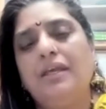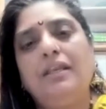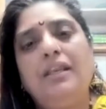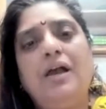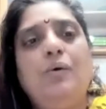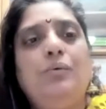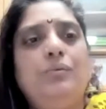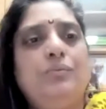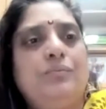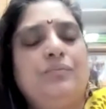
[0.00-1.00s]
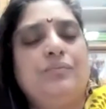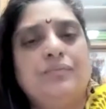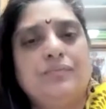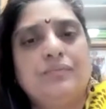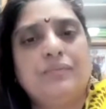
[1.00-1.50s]
Now,
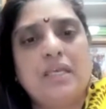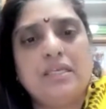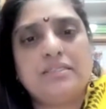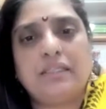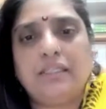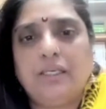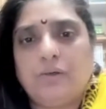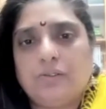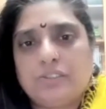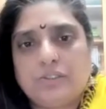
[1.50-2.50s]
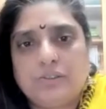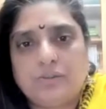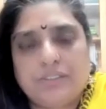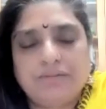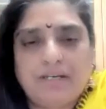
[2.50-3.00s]
Sati goes
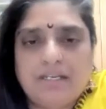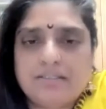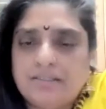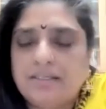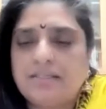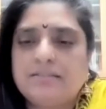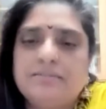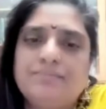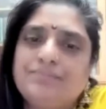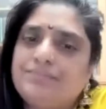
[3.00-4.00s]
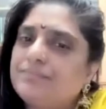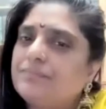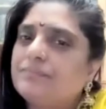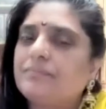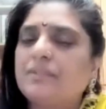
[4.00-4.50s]
to Shiva and says,
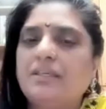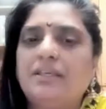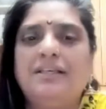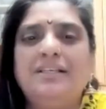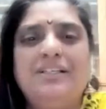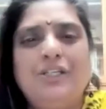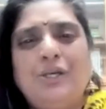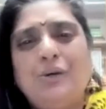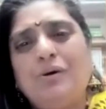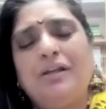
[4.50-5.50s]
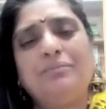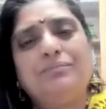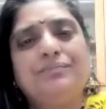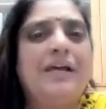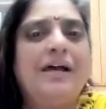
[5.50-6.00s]
you know what?
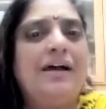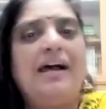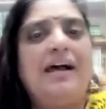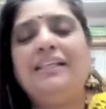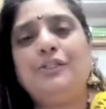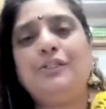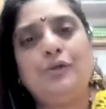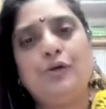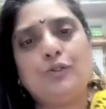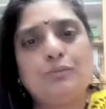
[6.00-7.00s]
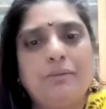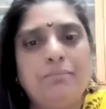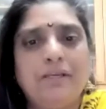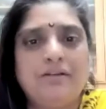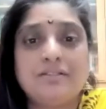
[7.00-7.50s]
I need to go to my
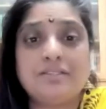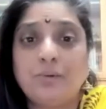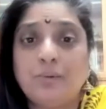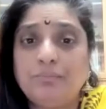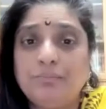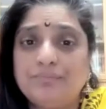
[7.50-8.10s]
parents' home.